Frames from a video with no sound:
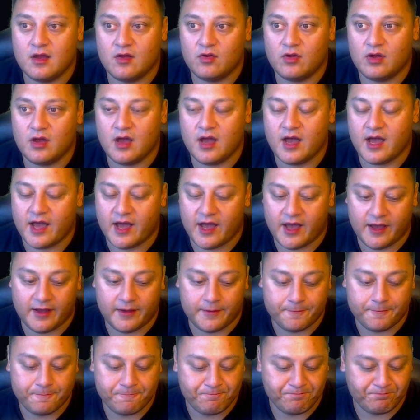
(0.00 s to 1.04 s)

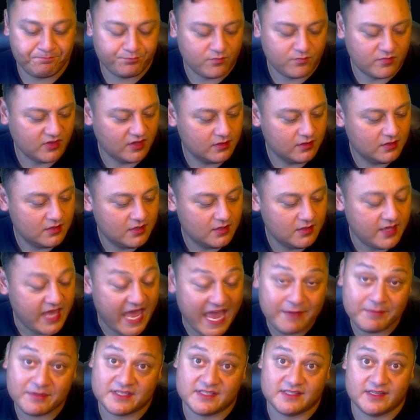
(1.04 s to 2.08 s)

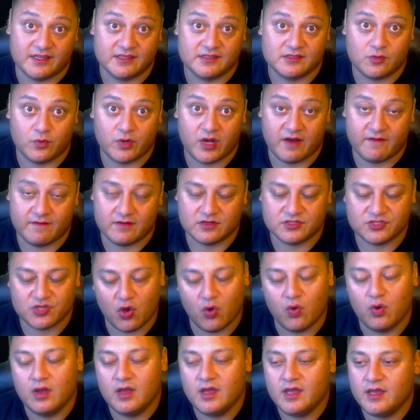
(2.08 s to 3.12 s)
aim assist or whatever.
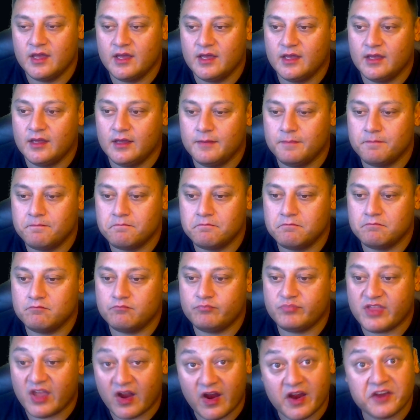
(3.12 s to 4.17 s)
So
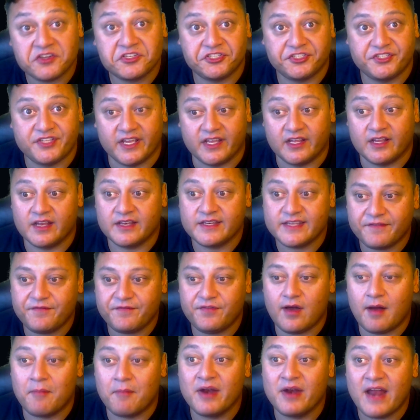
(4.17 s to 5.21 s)
they're interesting. I'm
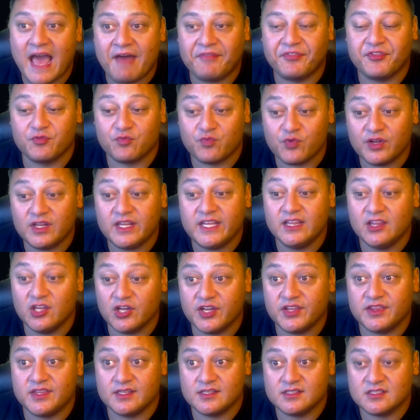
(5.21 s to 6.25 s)
going to have to really look
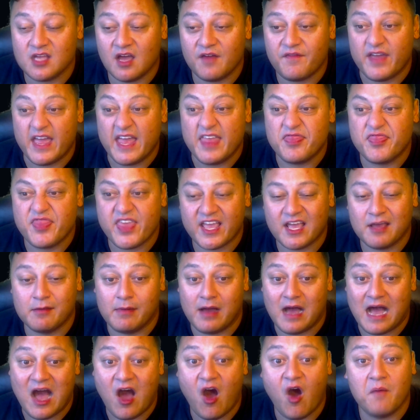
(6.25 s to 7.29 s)
at this stuff and think
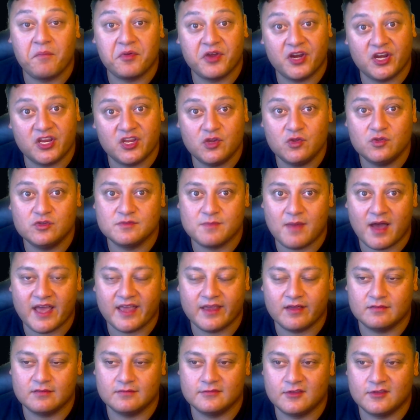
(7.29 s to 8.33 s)
about how I'm going to use
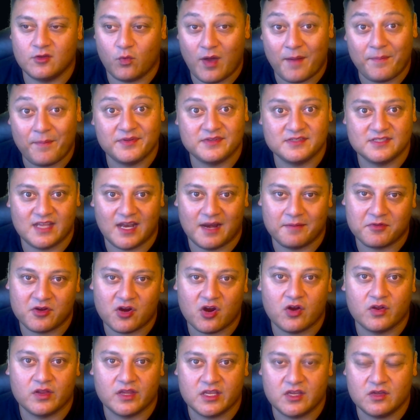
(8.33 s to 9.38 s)
the weapons that I'm
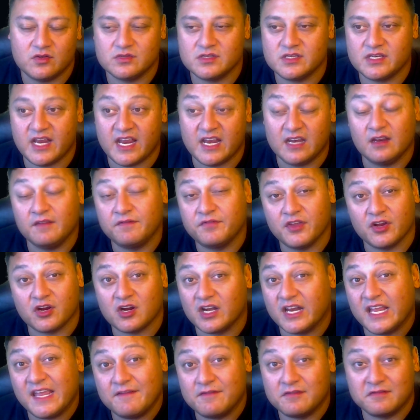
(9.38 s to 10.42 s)
currently using, and if they're going
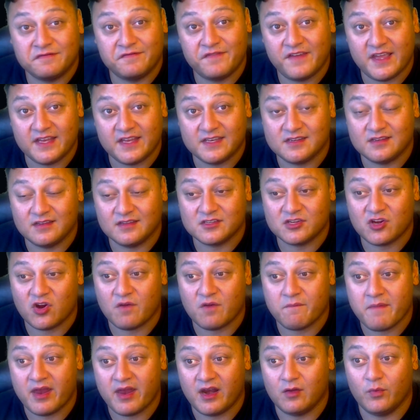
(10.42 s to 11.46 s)
to even fit into this current
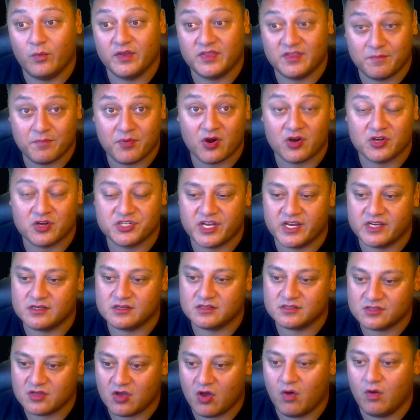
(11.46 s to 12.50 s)
meta with the perk changes.
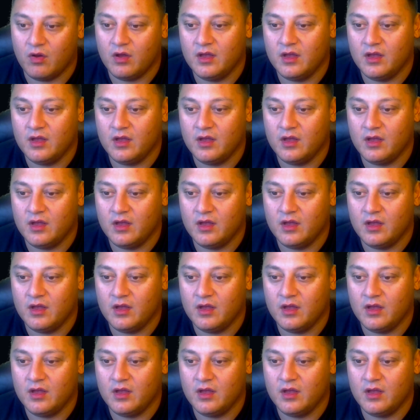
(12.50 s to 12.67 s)
So